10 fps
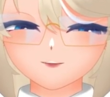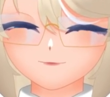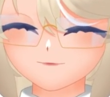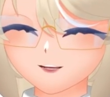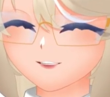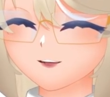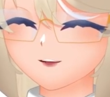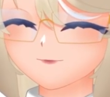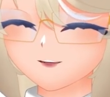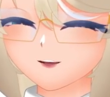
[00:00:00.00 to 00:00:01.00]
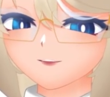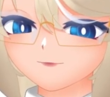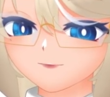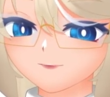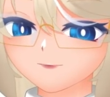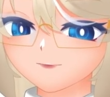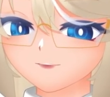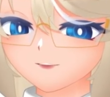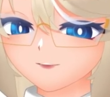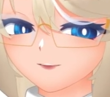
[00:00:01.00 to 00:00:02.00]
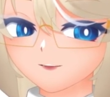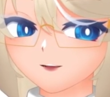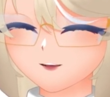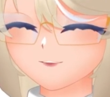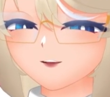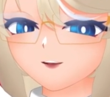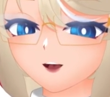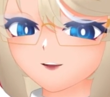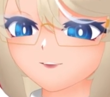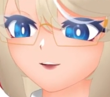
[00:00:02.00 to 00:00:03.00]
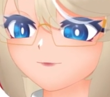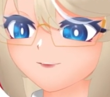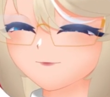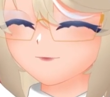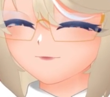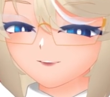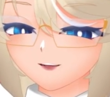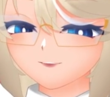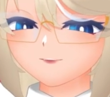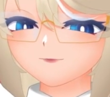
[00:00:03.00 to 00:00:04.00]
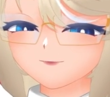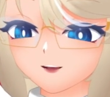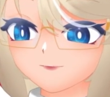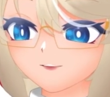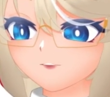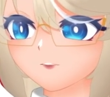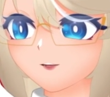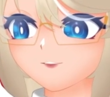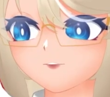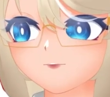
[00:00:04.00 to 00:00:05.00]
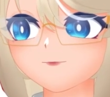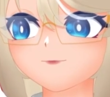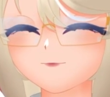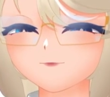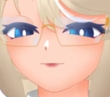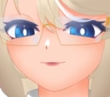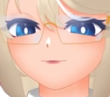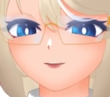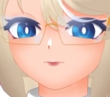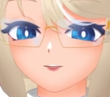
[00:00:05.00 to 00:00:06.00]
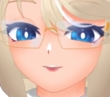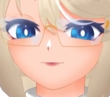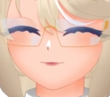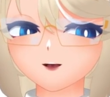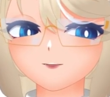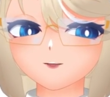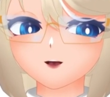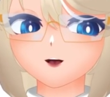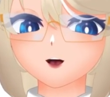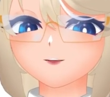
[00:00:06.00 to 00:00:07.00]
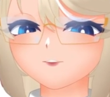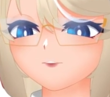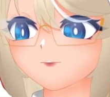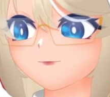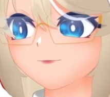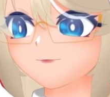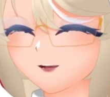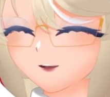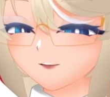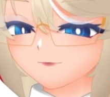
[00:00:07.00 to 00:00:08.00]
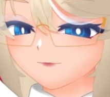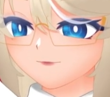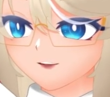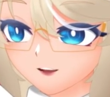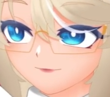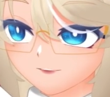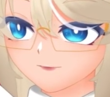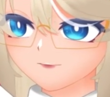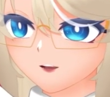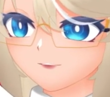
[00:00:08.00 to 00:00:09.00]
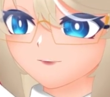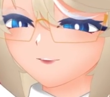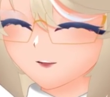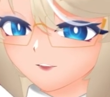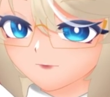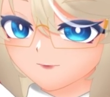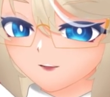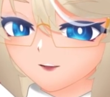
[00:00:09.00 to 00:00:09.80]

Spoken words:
basic things. It that way too. It's gonna be for basic things. It's going to improve your workflow, and you make those templates on your own.